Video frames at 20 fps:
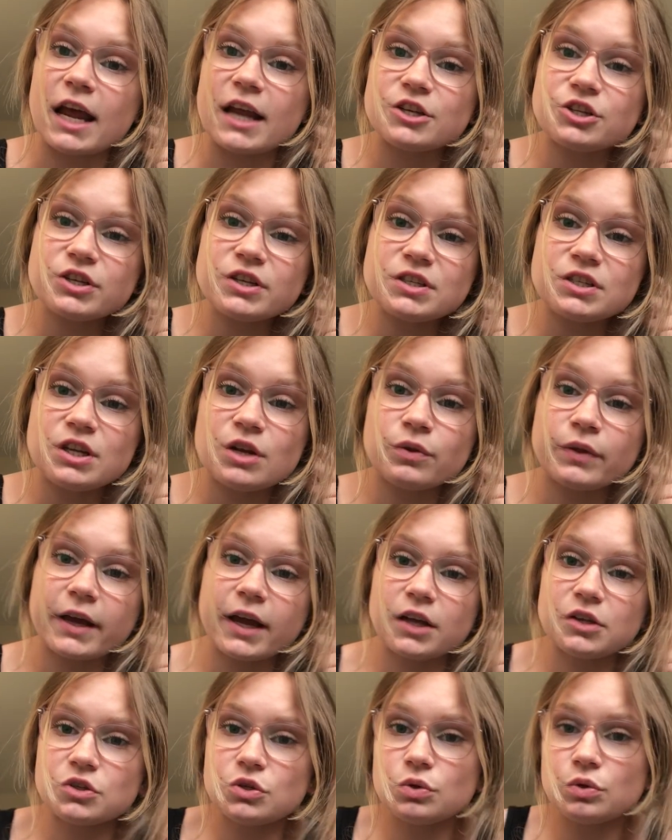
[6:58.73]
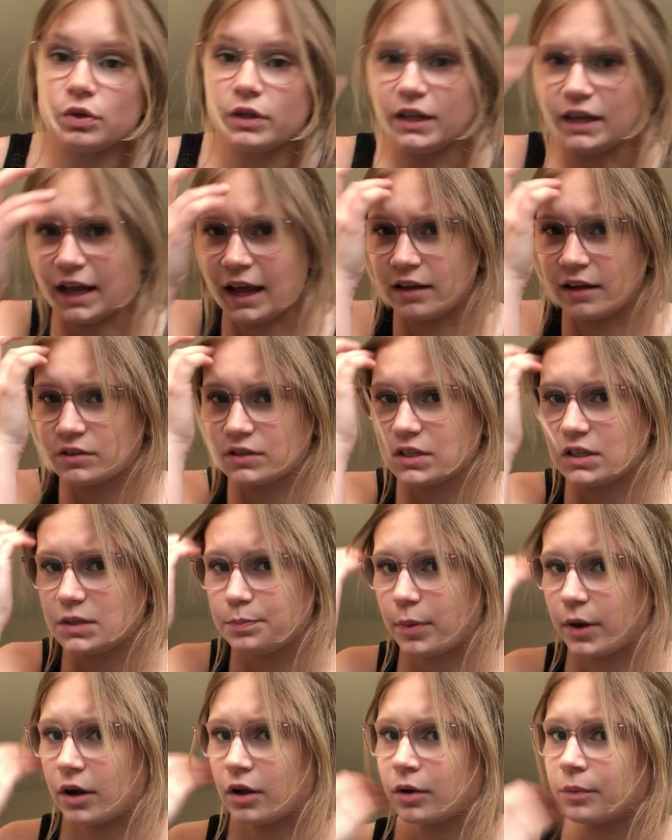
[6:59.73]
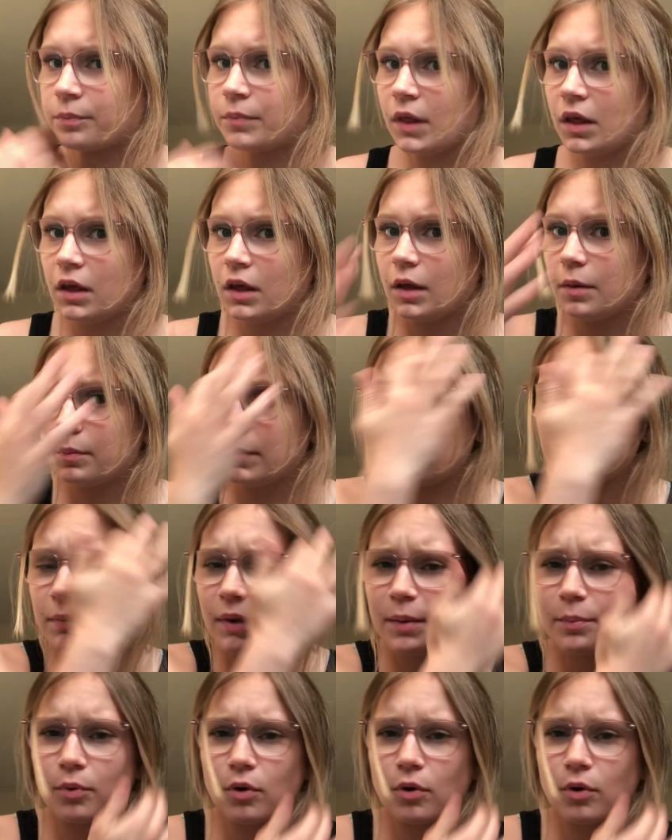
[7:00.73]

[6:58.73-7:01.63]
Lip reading: As you guys know, like, I do clean houses, but, me and my